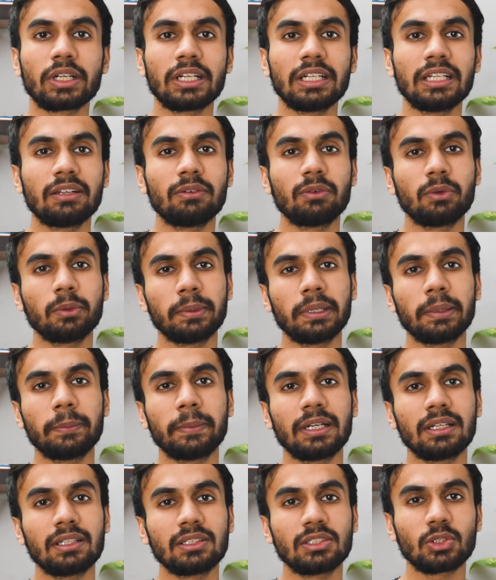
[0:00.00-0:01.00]
Kindle would be a
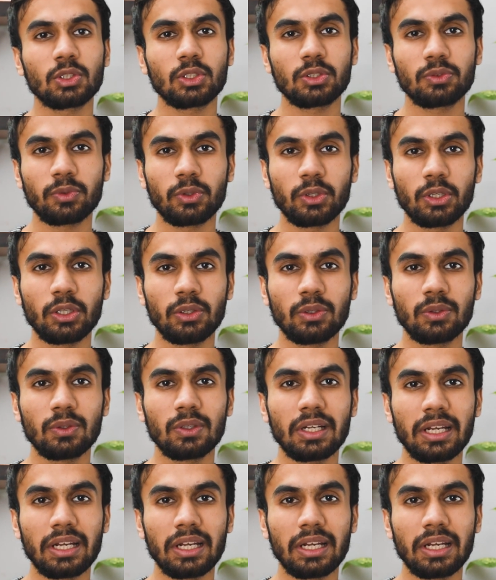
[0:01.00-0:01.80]
better choice for you,